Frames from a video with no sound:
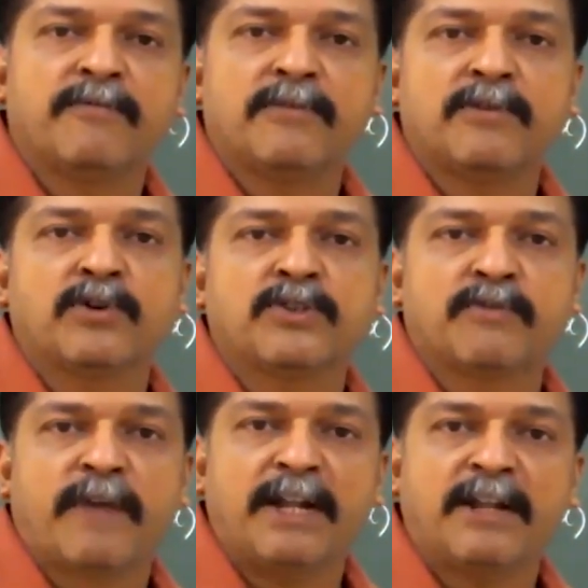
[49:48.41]
those
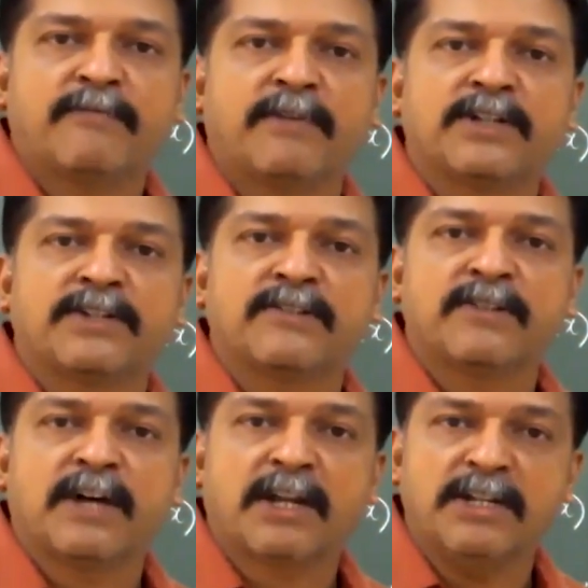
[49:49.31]
standard functions
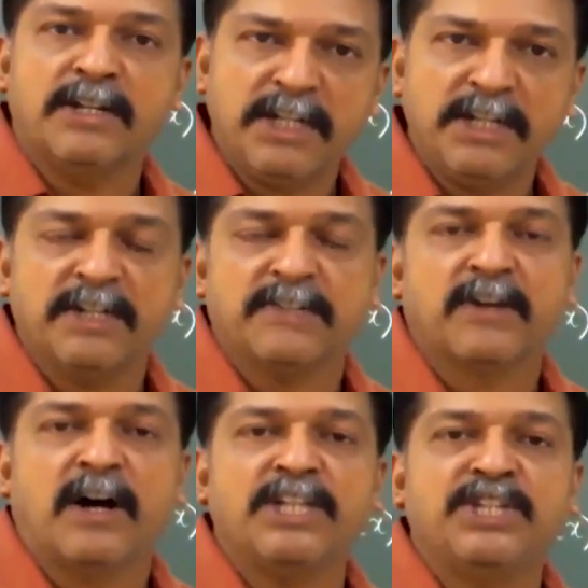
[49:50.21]
are continuous
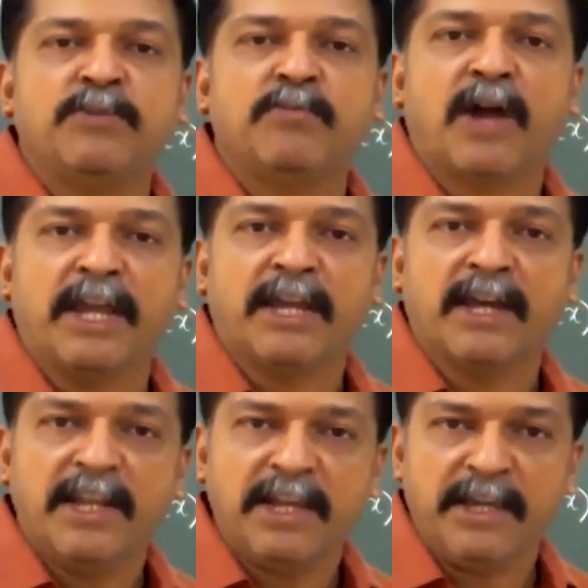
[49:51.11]

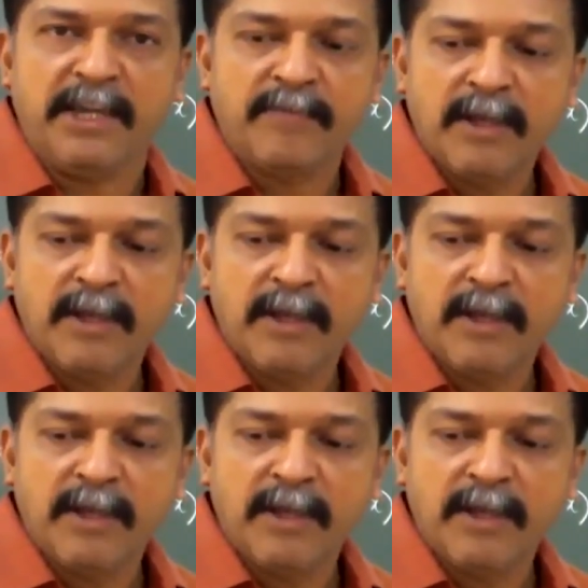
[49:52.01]
algebraically,